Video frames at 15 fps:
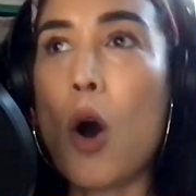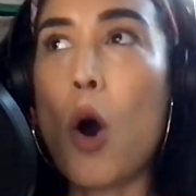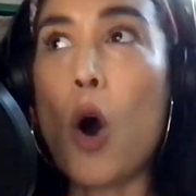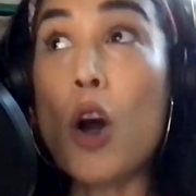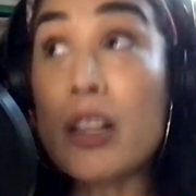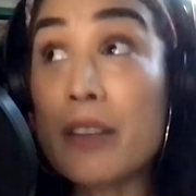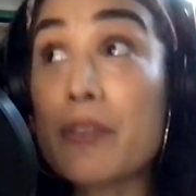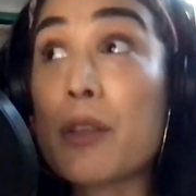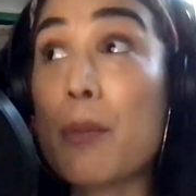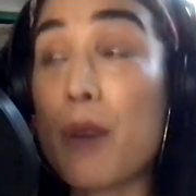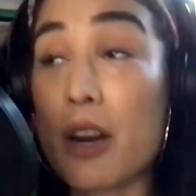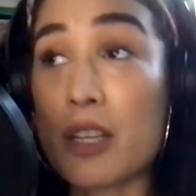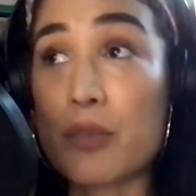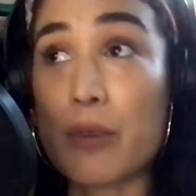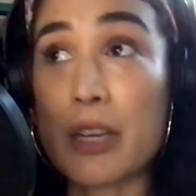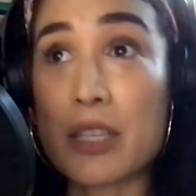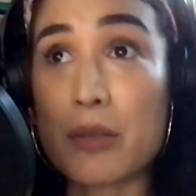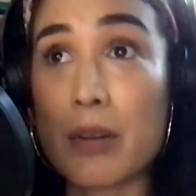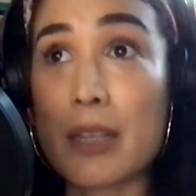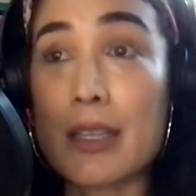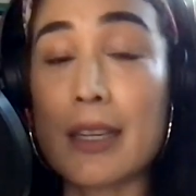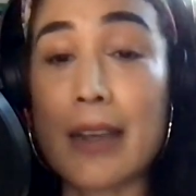all of the bars,
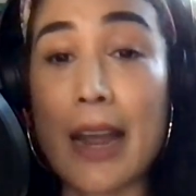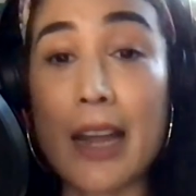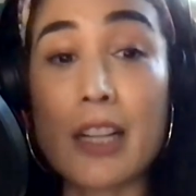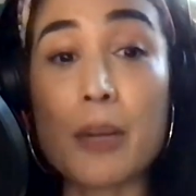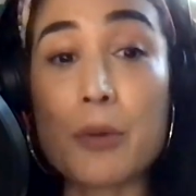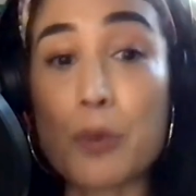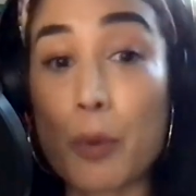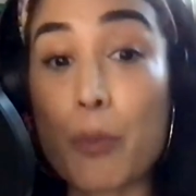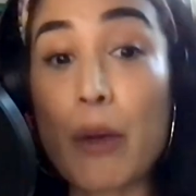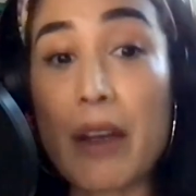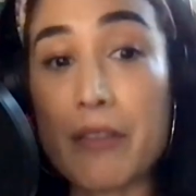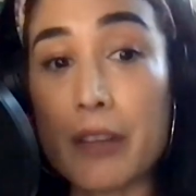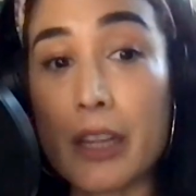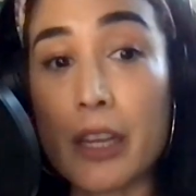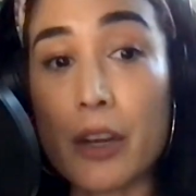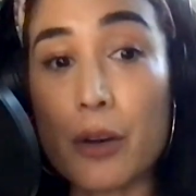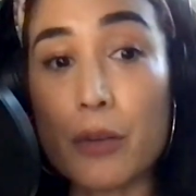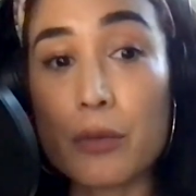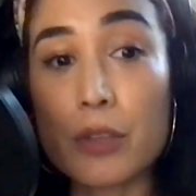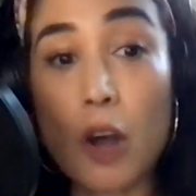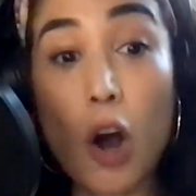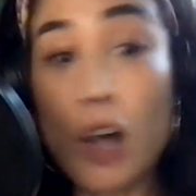restaurants, and nightclubs were privately
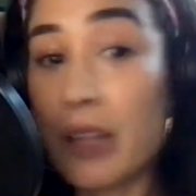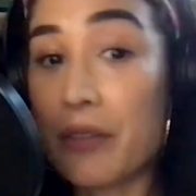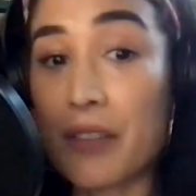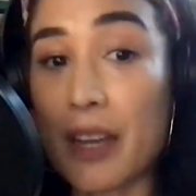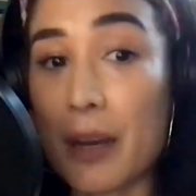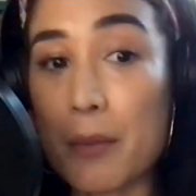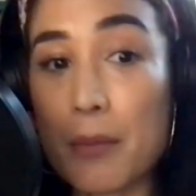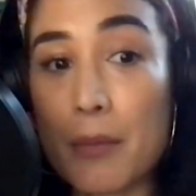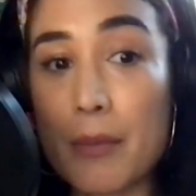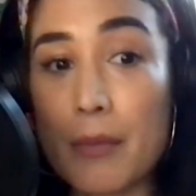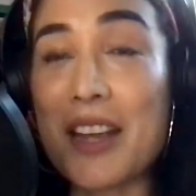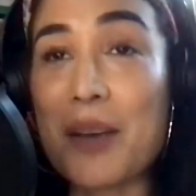owned. All of them.